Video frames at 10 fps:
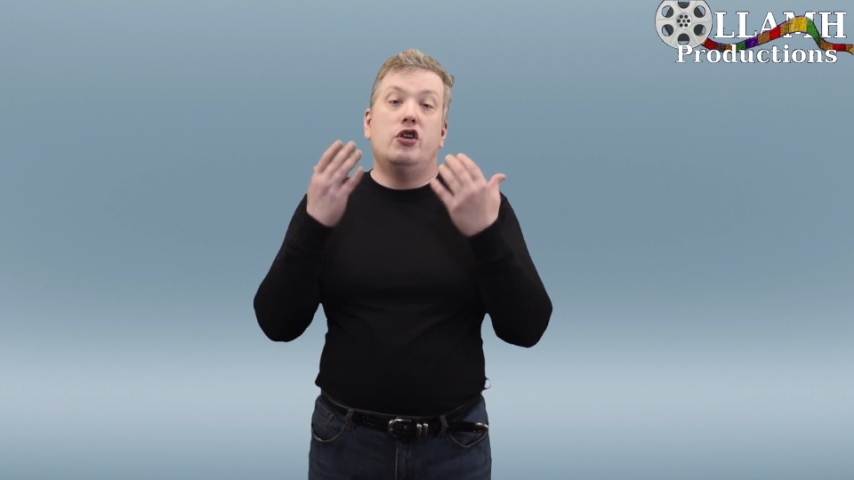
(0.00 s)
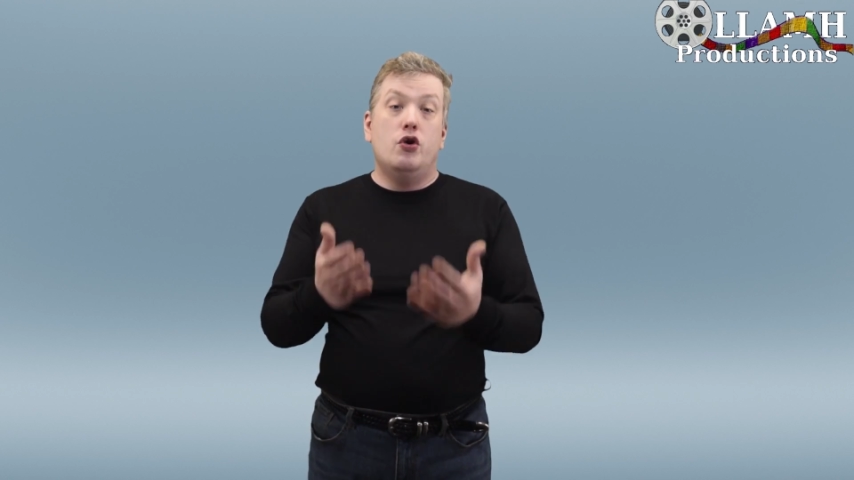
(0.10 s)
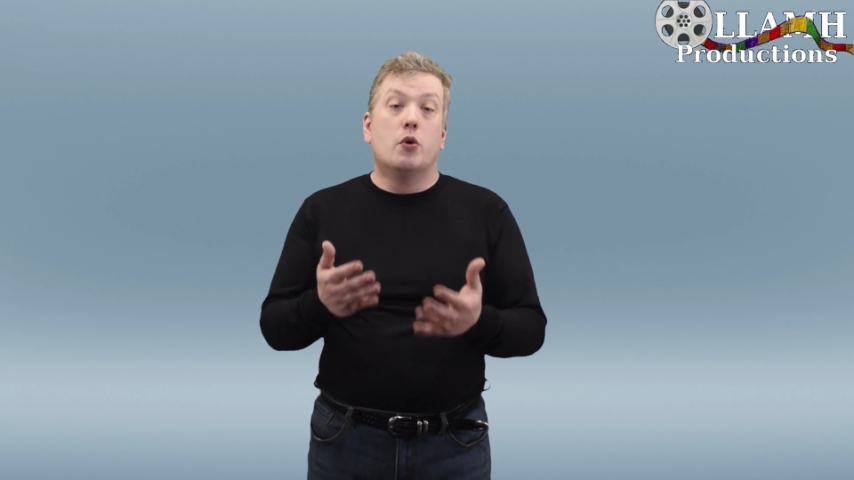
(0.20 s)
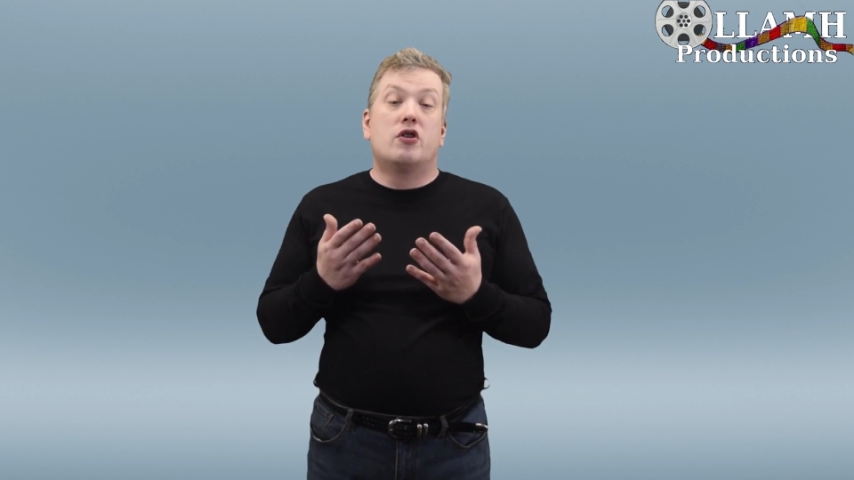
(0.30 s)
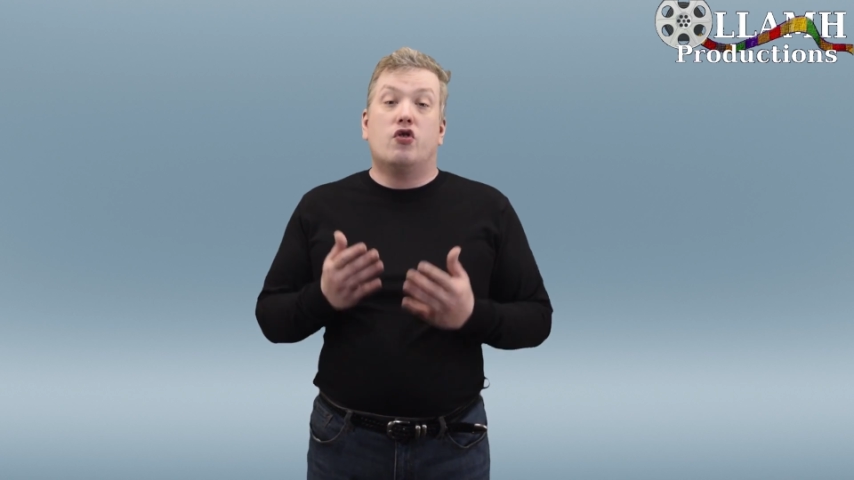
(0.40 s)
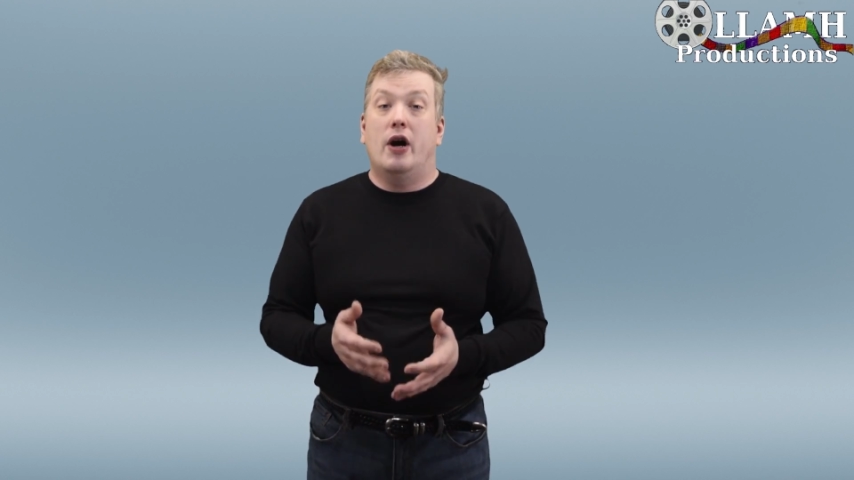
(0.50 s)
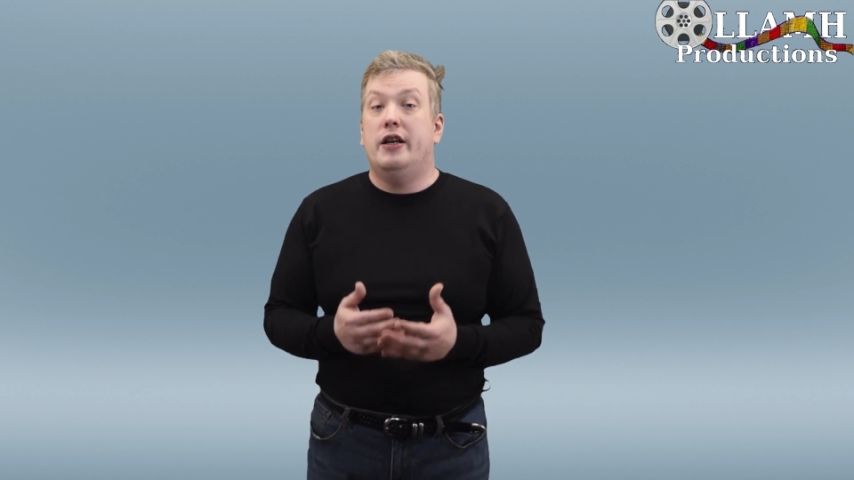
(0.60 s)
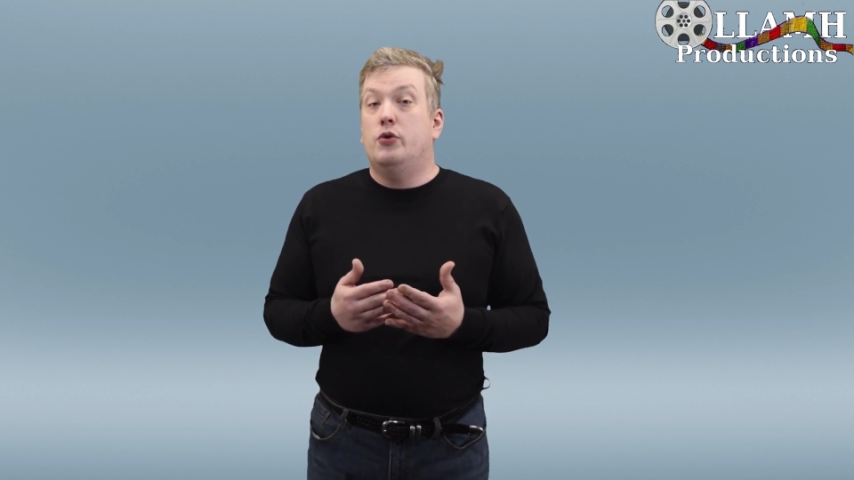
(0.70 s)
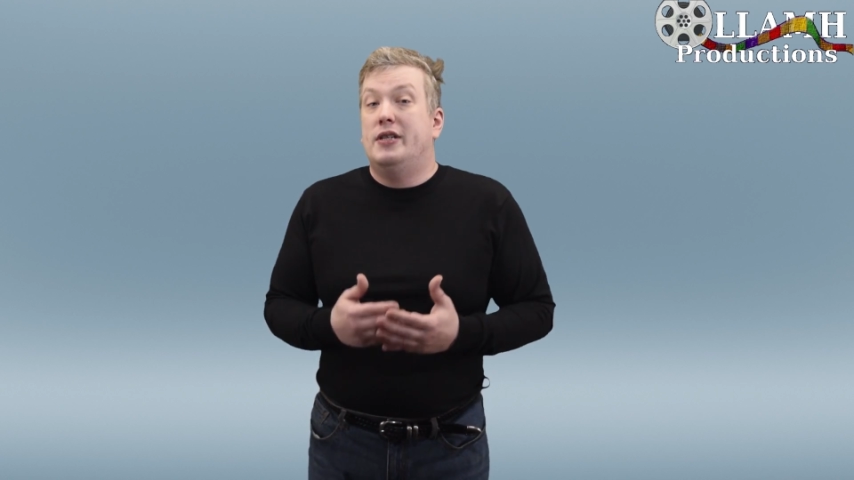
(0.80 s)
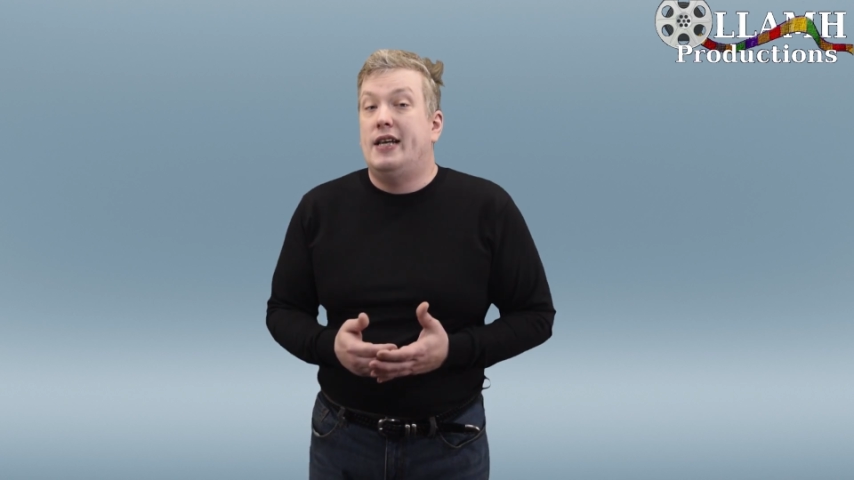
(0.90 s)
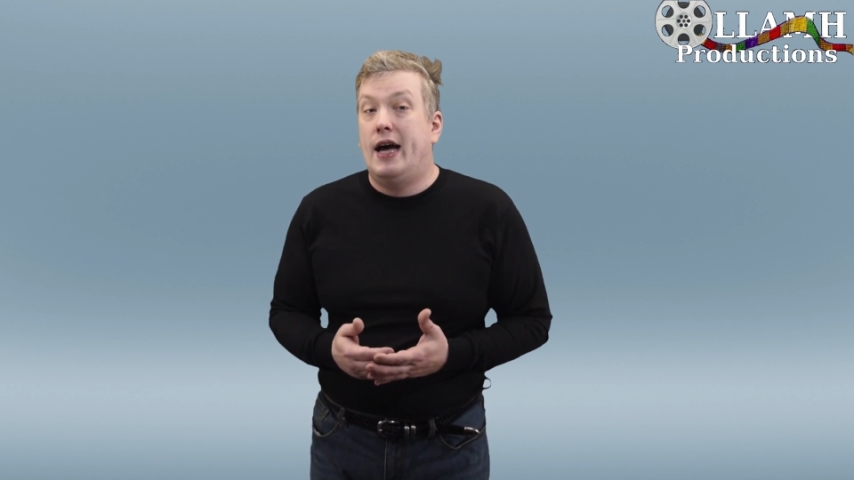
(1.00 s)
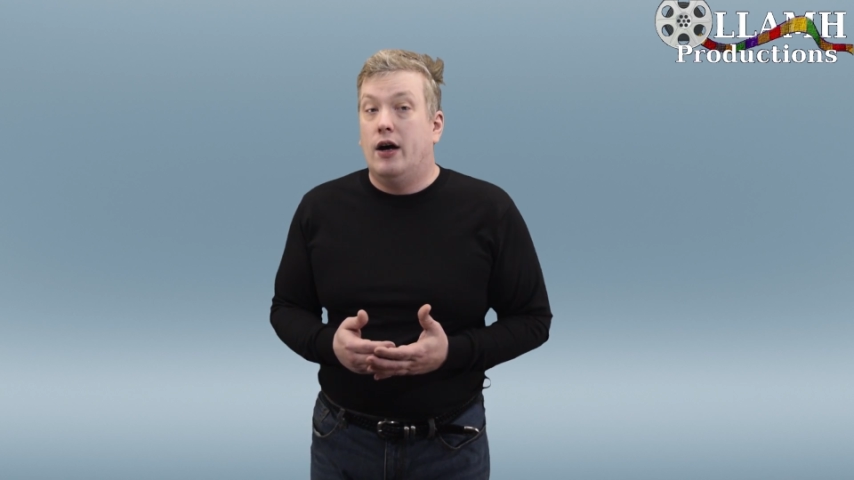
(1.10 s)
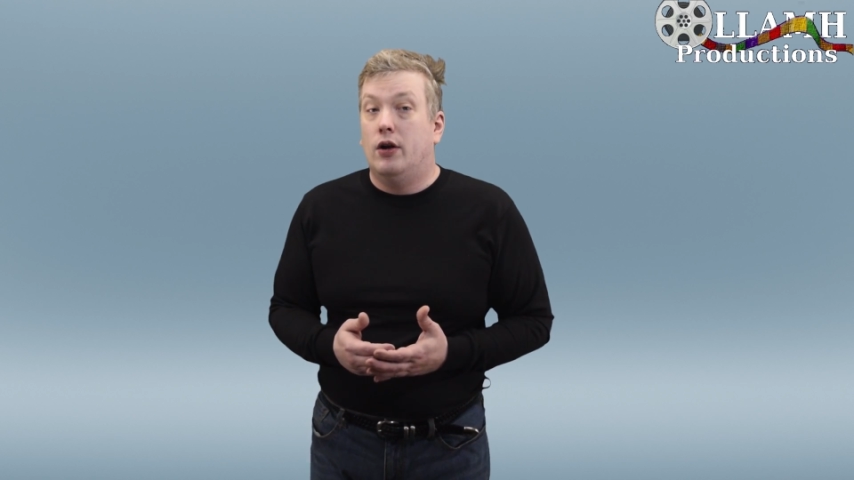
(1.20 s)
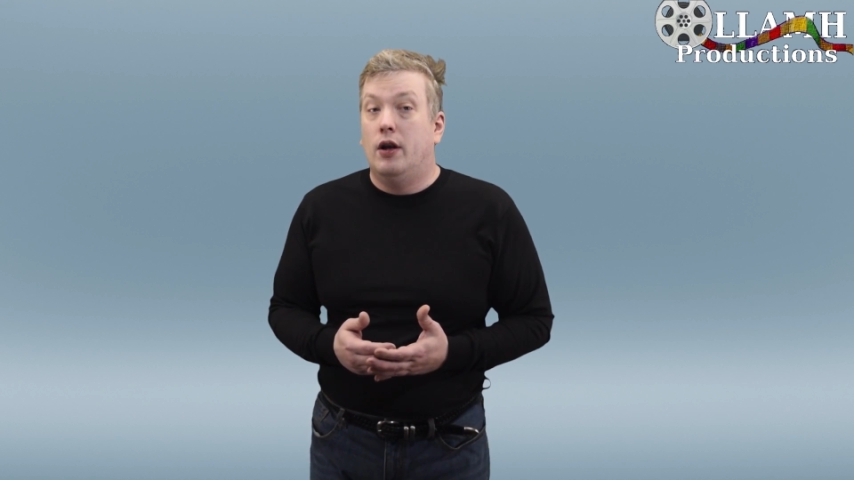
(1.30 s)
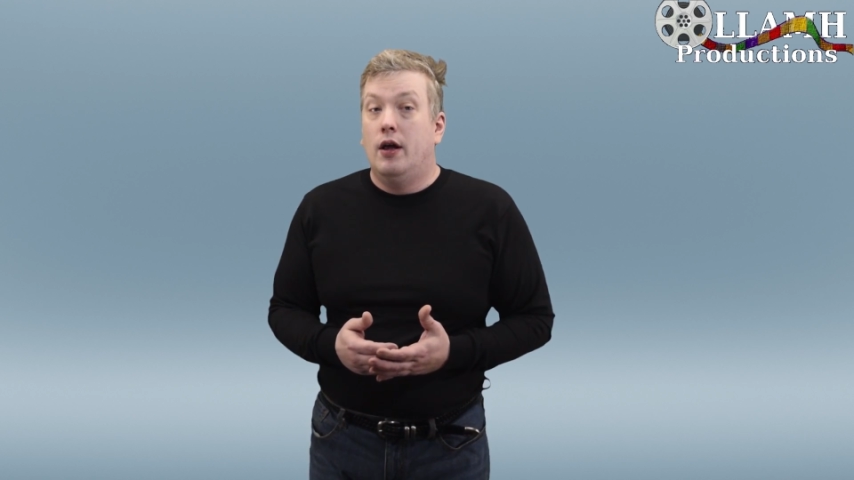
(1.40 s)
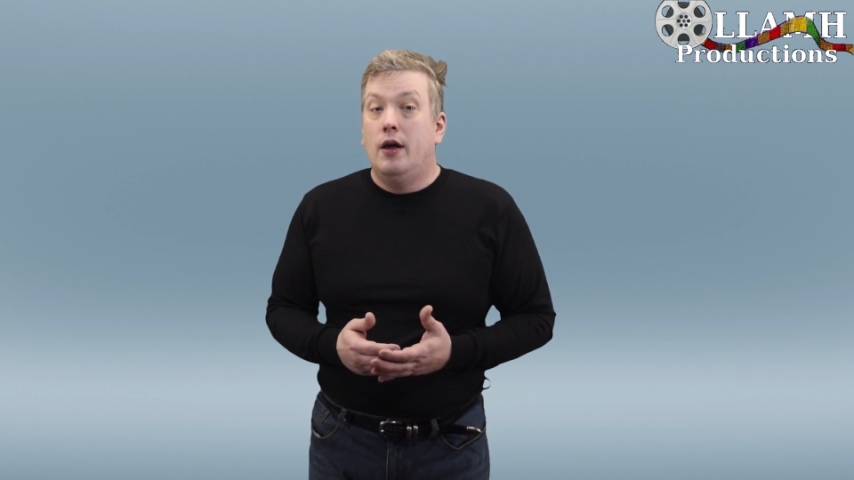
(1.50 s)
you are trying to tell.